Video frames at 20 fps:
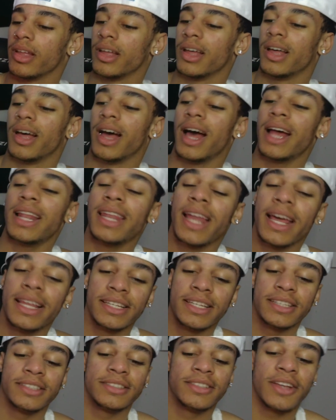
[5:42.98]
I like
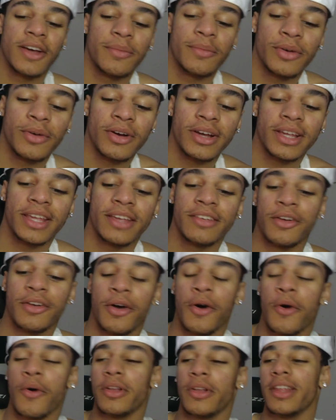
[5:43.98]
this song, bro. It gives a
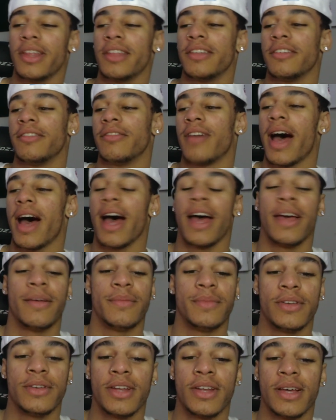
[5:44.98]
whole nother vibe.
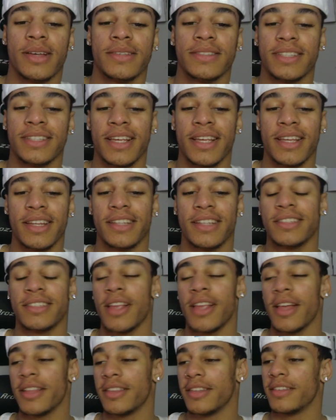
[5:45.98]
You know what I'm saying? It's
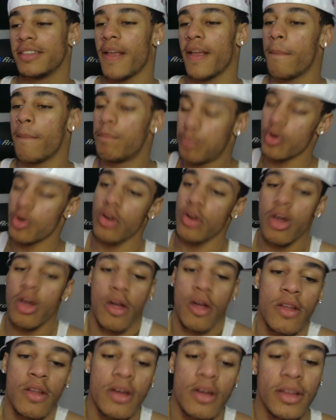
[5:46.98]
not the same
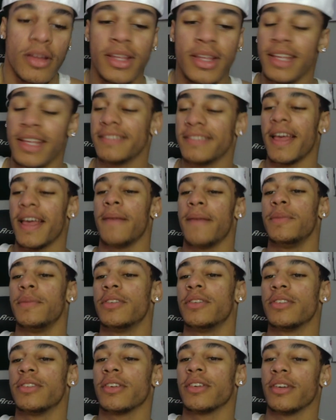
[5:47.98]
type
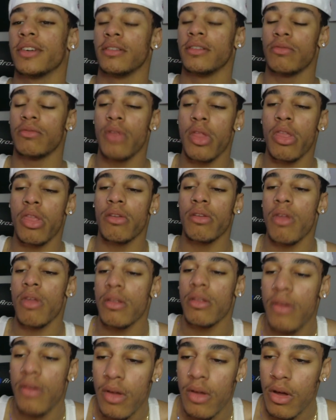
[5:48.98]
music or you know
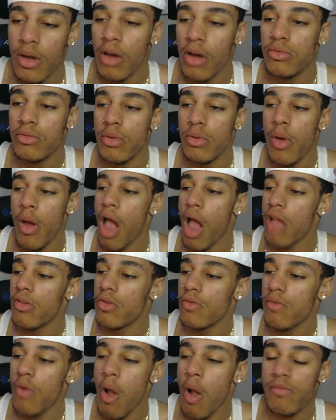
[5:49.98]
what
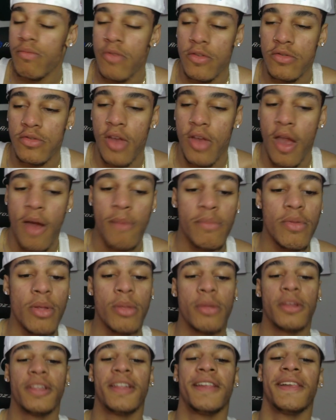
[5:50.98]
I'm
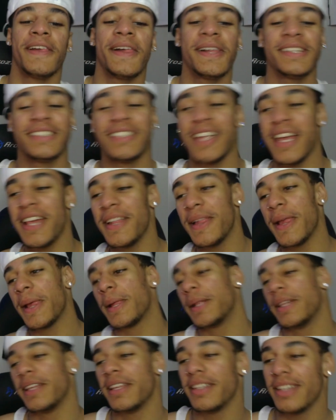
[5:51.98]
saying? Like
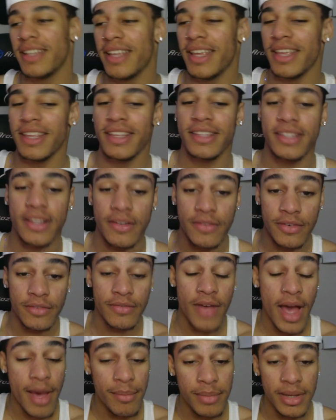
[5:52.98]
it's a different
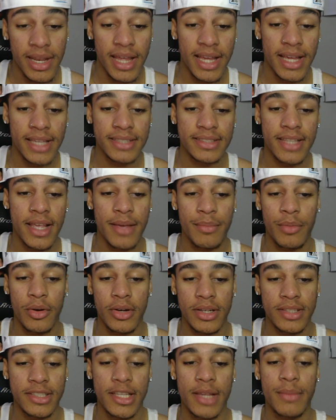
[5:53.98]
vibe. But like I said, bro,
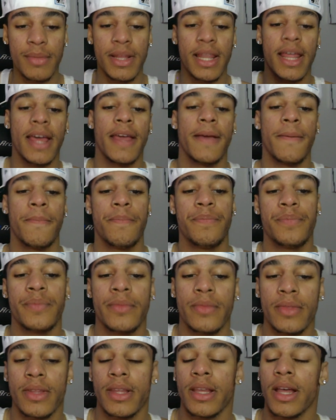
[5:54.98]
this give me like
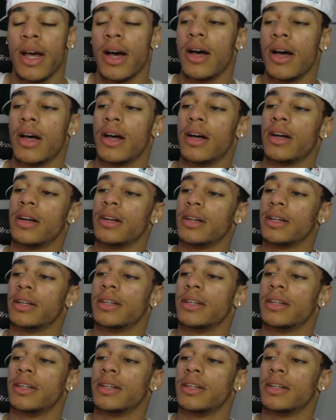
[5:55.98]
a